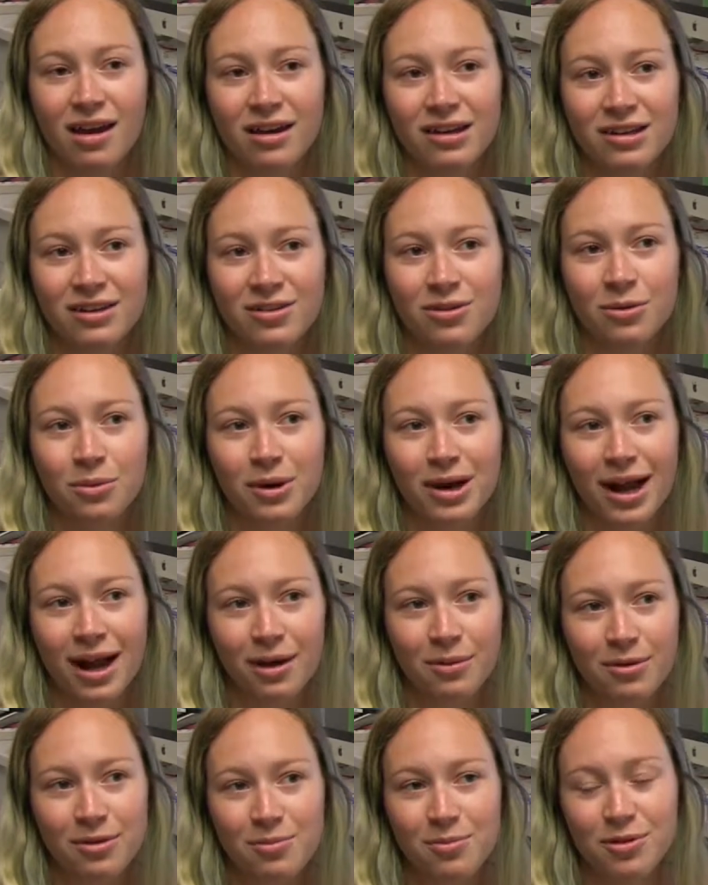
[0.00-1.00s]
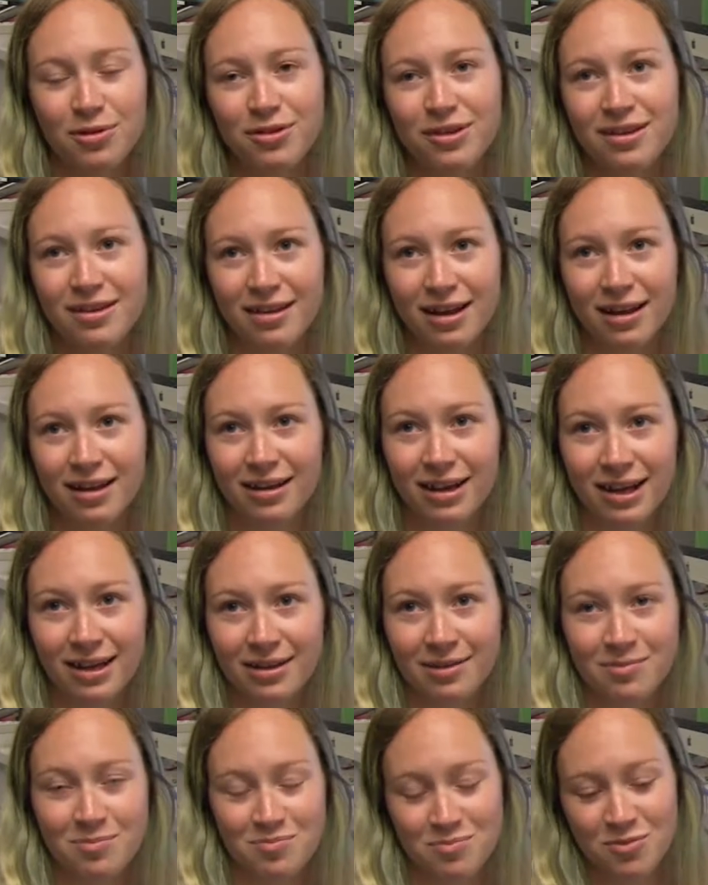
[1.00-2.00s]
Uh, so what I was most
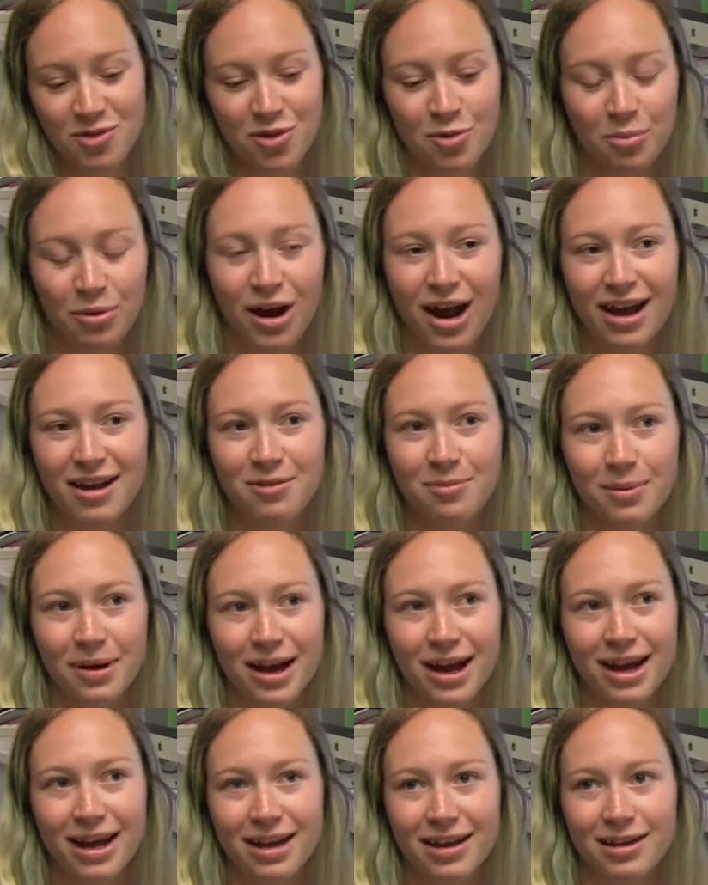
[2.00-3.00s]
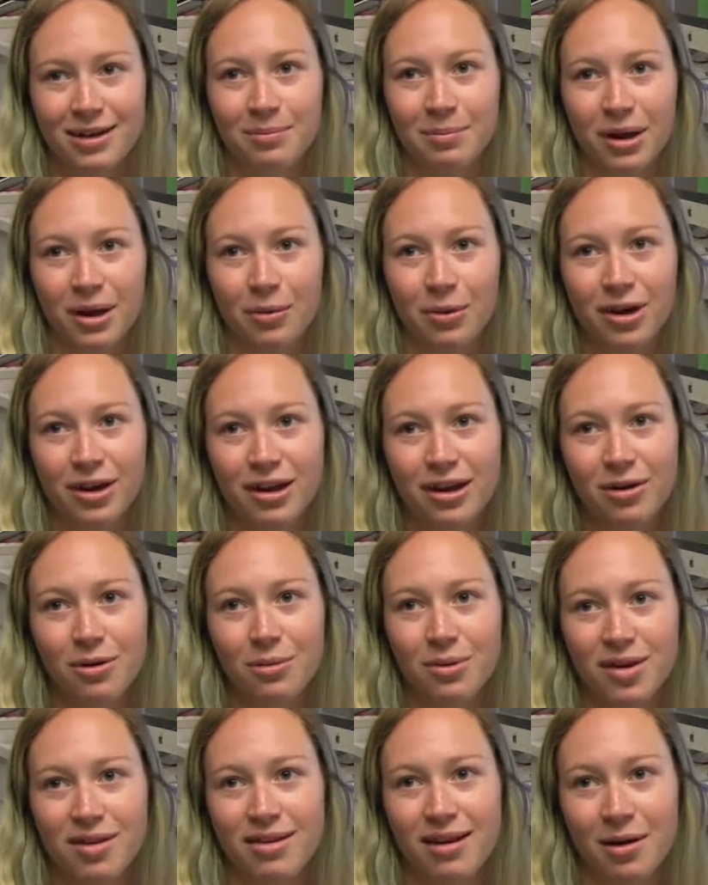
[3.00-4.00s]
surprised by in my work
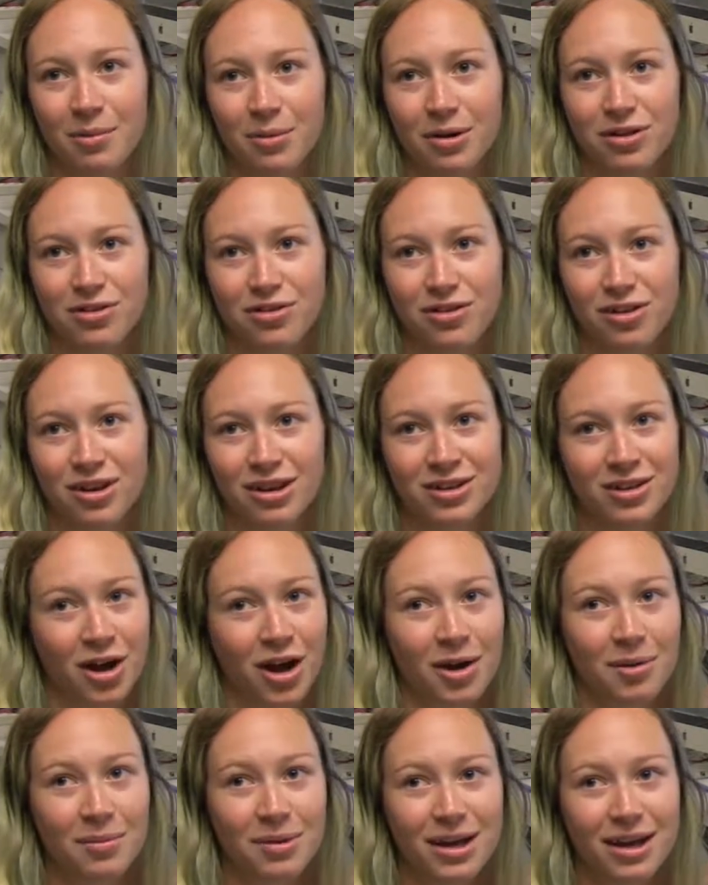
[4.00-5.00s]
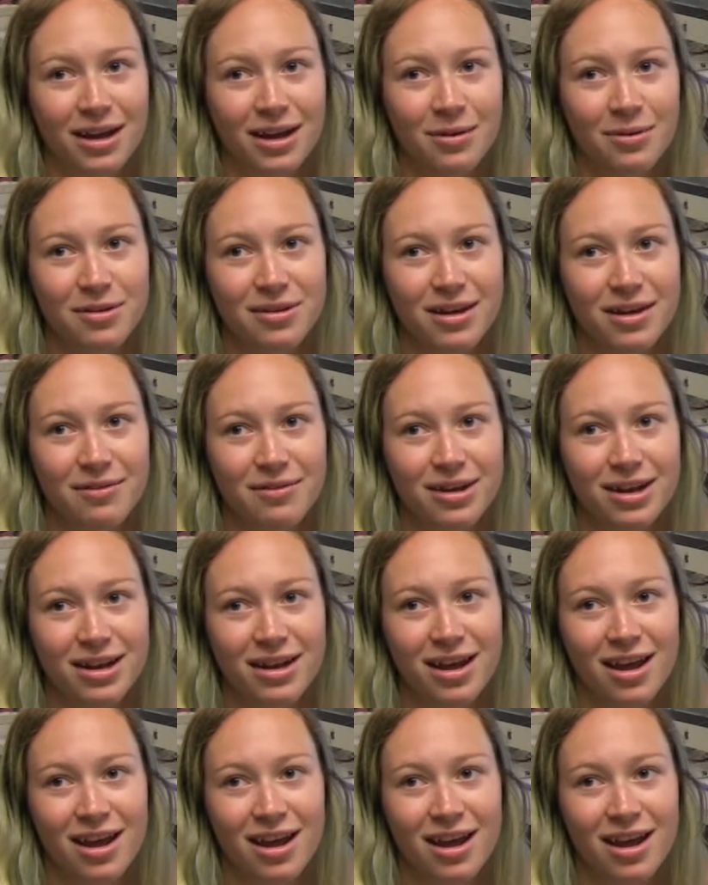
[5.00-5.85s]
here was how much autonomy I was given.